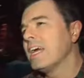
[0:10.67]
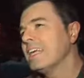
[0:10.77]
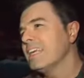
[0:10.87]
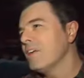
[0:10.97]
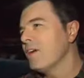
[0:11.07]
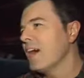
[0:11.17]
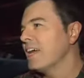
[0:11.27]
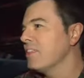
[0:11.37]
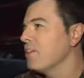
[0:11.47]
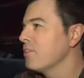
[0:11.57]
You know,
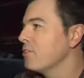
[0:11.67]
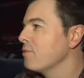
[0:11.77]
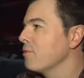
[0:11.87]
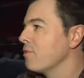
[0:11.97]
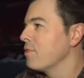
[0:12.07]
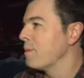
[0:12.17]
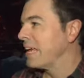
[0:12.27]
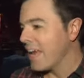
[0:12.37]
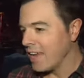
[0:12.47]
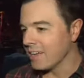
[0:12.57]
the
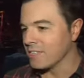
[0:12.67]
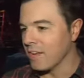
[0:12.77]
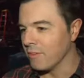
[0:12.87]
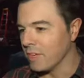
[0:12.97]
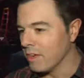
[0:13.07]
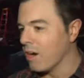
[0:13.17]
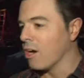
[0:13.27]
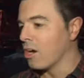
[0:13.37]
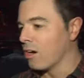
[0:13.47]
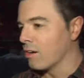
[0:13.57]
mechanics of it
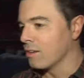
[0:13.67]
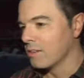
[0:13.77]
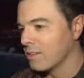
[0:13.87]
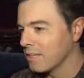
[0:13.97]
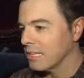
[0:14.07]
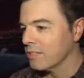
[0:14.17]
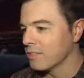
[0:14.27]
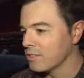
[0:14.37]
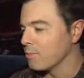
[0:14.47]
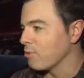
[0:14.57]
are
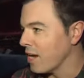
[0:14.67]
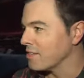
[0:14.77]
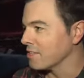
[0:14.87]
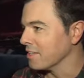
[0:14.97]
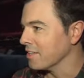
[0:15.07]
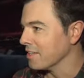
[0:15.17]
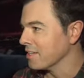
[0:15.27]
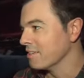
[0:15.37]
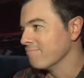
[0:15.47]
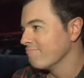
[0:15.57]

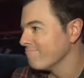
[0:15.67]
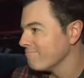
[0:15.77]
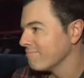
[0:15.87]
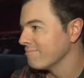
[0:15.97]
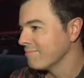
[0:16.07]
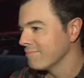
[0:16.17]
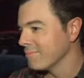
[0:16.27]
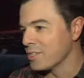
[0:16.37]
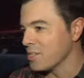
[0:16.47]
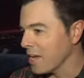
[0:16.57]
surprisingly
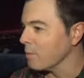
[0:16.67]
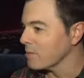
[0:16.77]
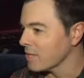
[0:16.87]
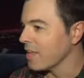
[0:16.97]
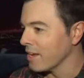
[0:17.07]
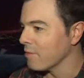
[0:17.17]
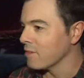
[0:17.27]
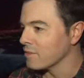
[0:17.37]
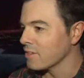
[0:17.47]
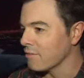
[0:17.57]
the same as a lot of
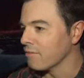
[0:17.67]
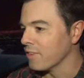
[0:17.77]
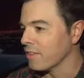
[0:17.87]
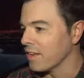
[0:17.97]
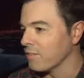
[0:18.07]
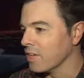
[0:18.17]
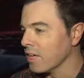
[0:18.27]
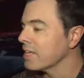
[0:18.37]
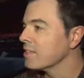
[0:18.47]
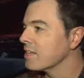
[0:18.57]
other stuff that I've
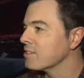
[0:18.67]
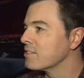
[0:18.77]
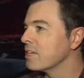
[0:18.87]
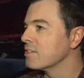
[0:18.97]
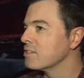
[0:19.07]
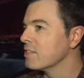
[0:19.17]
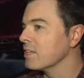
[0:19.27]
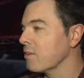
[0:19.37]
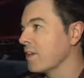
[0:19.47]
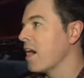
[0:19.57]
done. It's the,
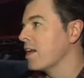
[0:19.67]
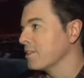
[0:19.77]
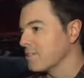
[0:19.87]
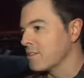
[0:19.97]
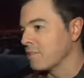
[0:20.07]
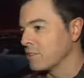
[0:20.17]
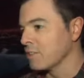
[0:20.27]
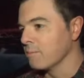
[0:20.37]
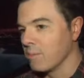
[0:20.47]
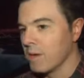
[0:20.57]
you know, the audience is
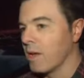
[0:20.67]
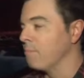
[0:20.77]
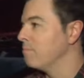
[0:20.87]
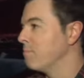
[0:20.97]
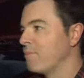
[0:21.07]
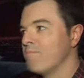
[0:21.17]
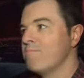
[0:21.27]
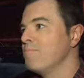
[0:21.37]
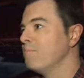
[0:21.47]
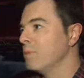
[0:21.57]
obviously a
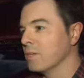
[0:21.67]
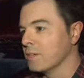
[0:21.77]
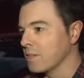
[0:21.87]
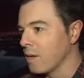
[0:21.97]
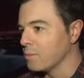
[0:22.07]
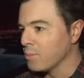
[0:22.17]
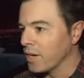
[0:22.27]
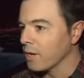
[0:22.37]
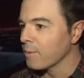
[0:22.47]
billion times bigger.